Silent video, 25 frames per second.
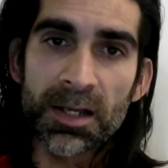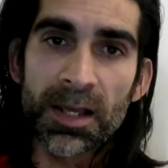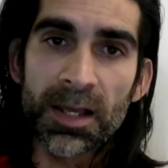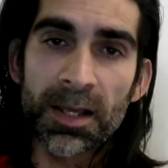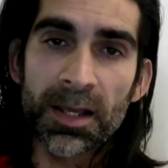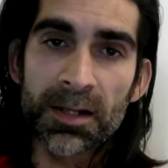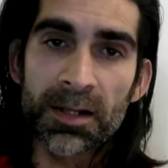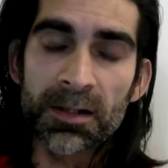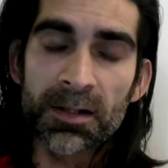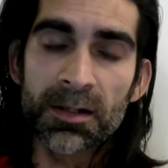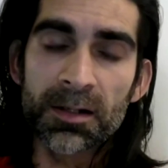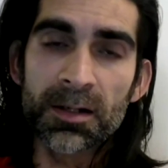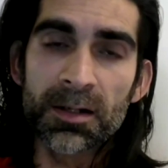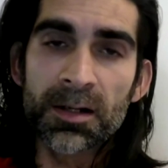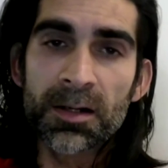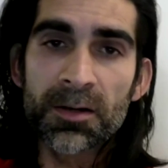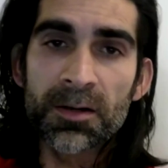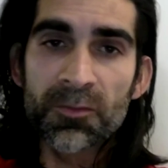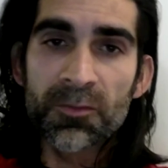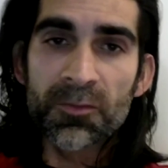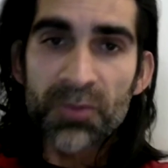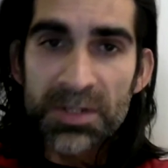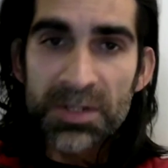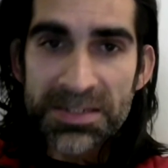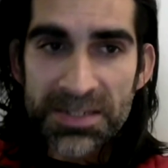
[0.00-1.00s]
had a
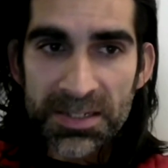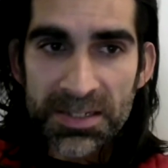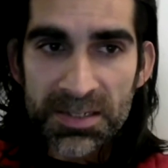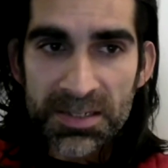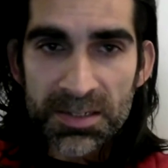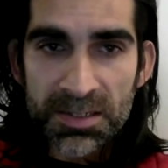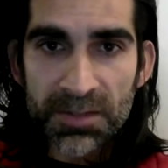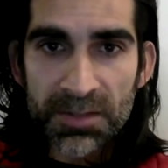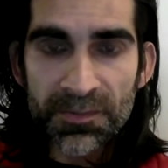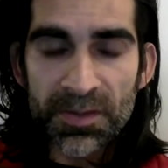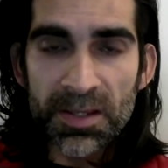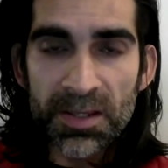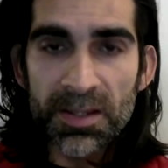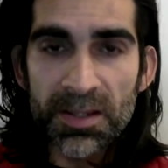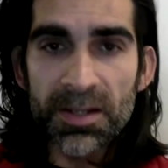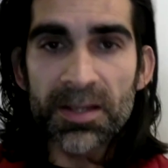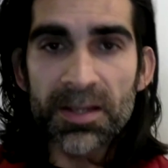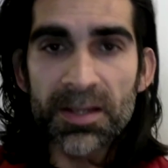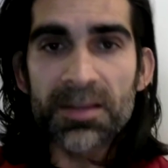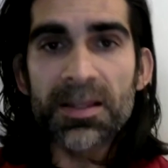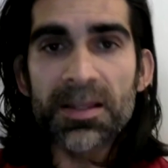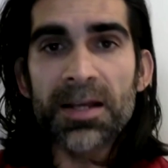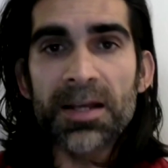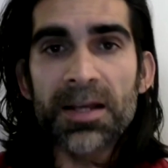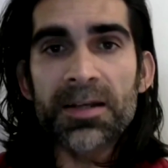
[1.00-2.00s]
resistive
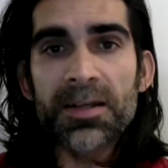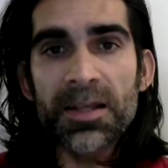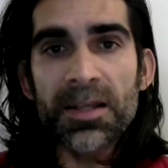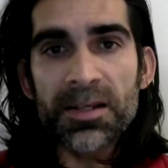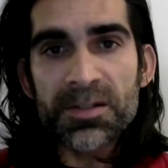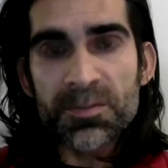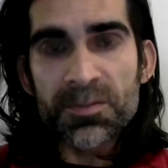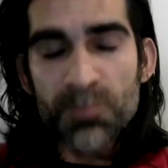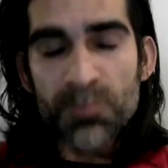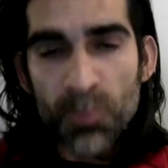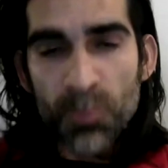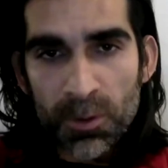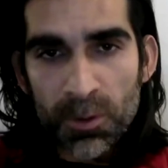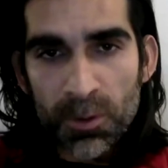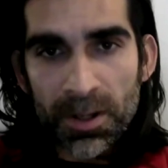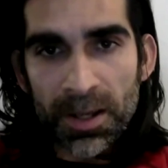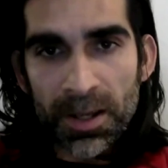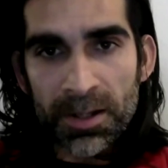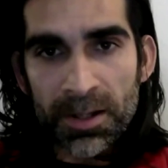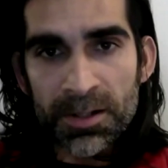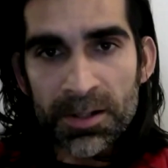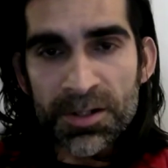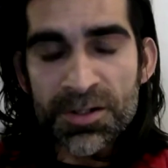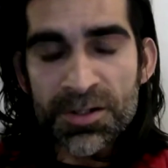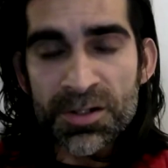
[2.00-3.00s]
heating that takes more
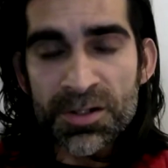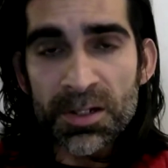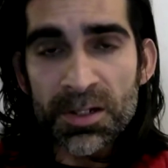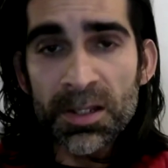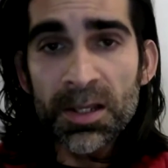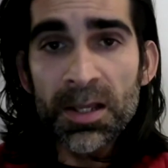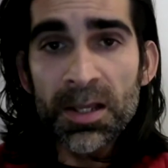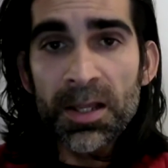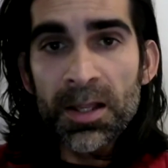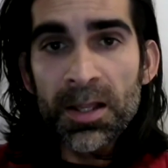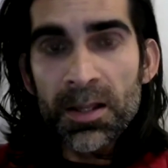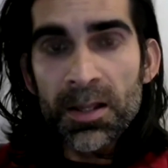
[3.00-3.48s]
energy.